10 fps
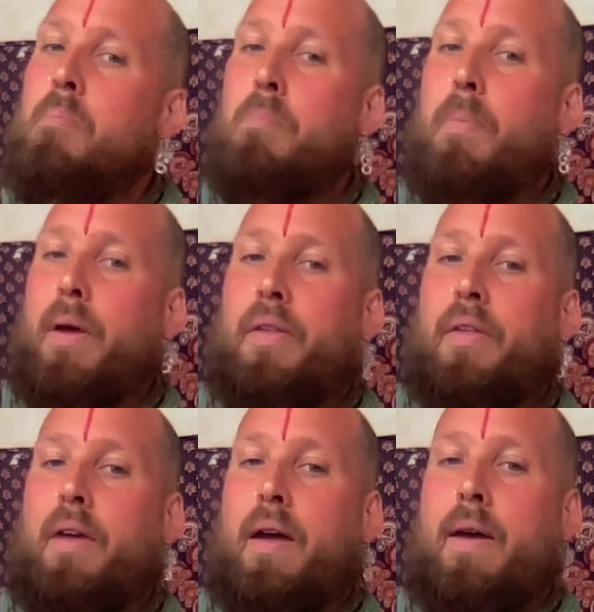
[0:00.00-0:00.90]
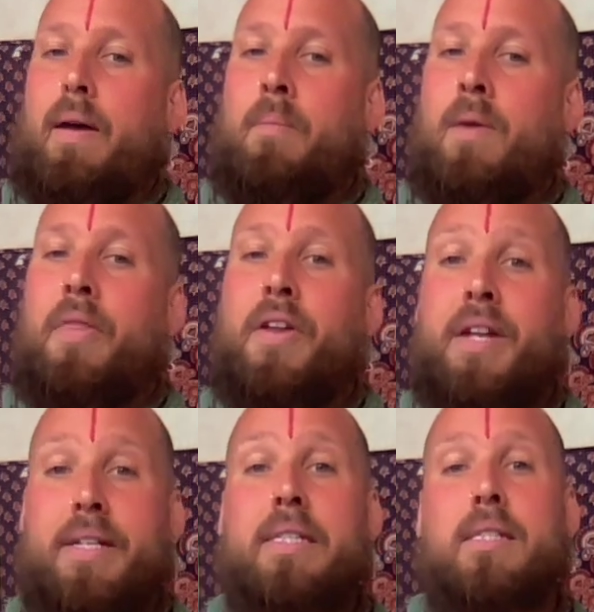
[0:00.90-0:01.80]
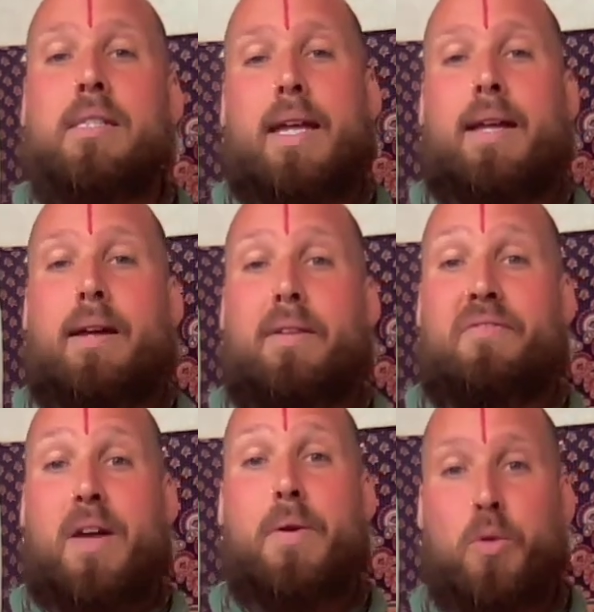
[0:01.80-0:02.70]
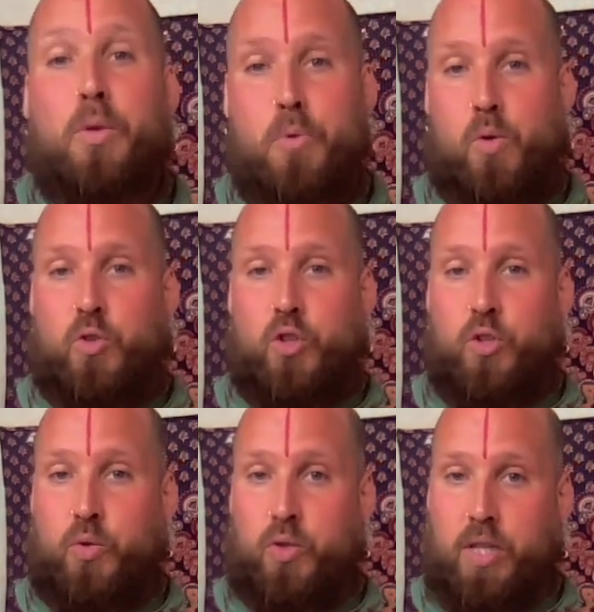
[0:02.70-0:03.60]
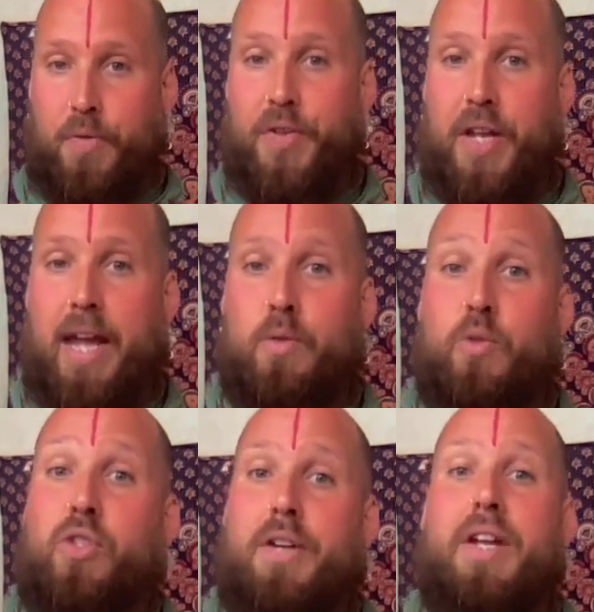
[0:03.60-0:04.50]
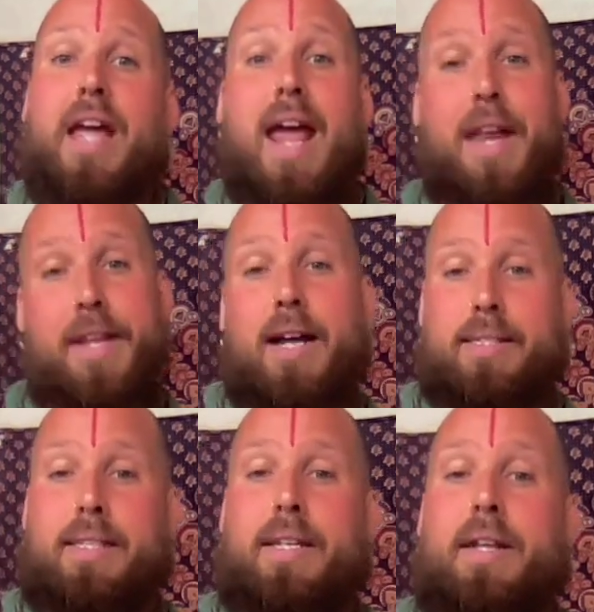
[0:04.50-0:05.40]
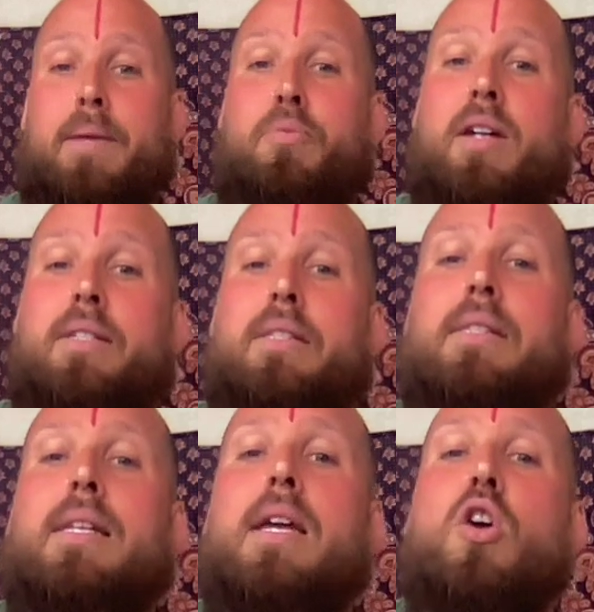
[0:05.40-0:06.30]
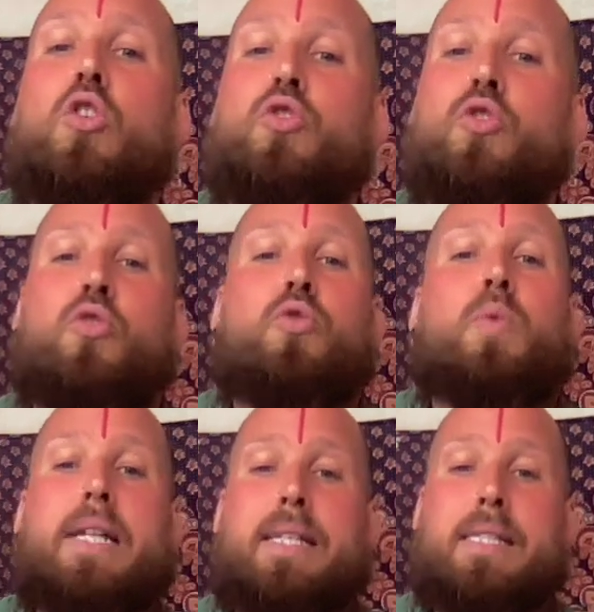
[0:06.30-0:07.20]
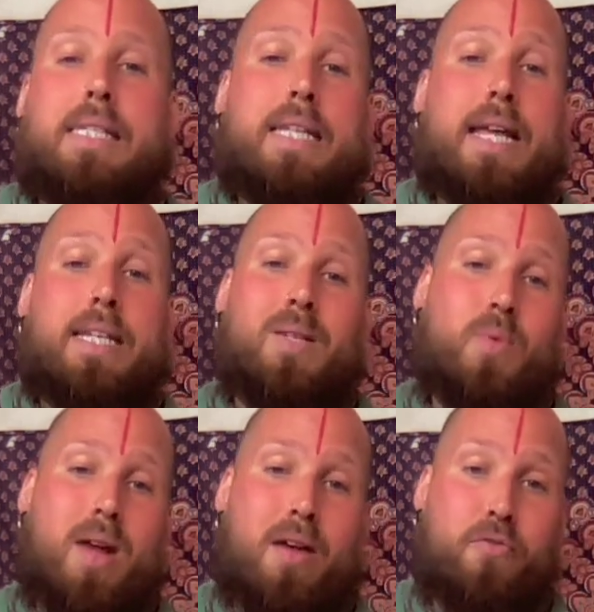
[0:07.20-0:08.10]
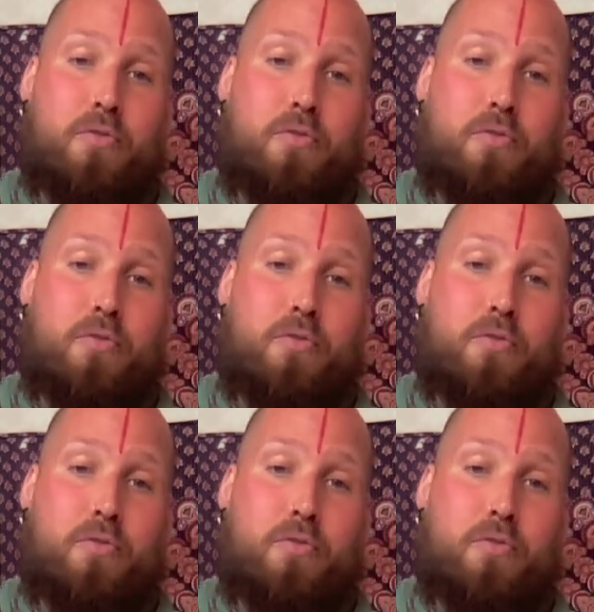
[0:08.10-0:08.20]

But other than this, they are very good postures to start the day, to start any asana practice, to release the tension we have